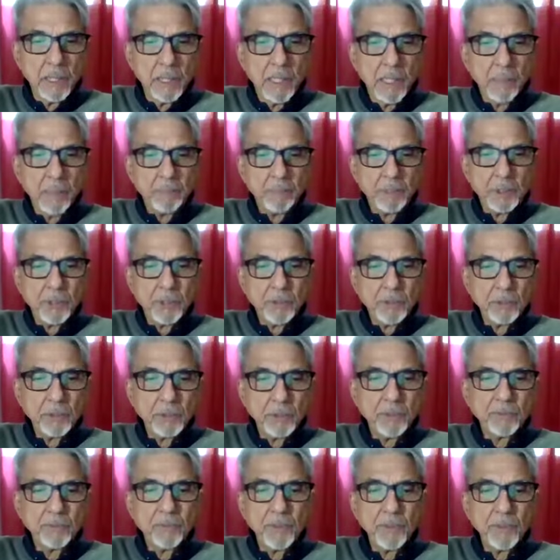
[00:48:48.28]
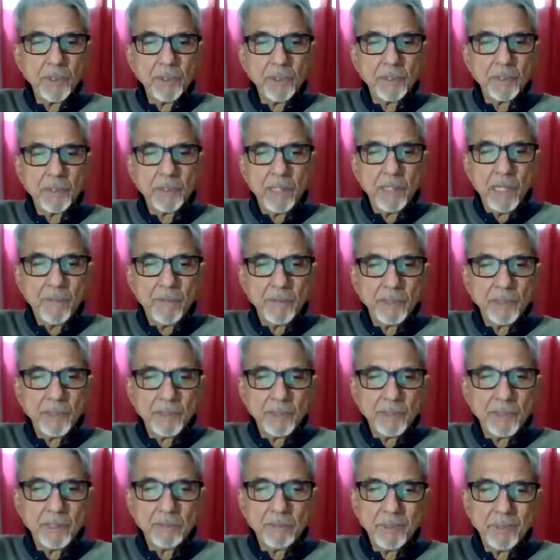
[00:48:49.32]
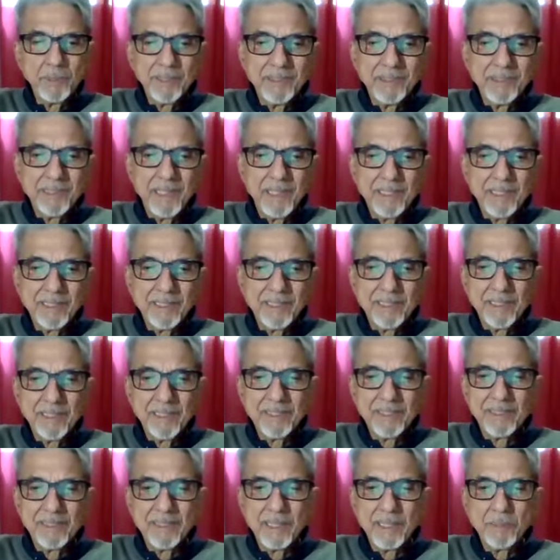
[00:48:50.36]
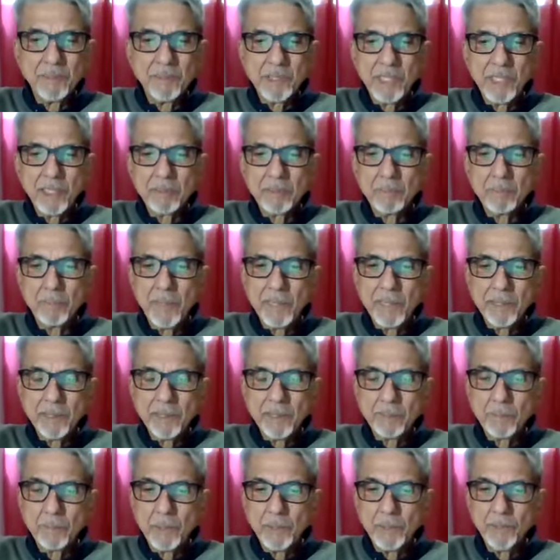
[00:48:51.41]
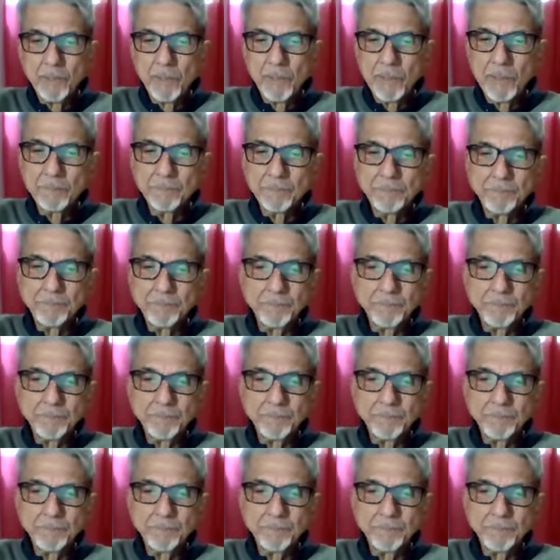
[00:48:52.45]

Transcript: up to the verse 11. He presents the subject matter briefly.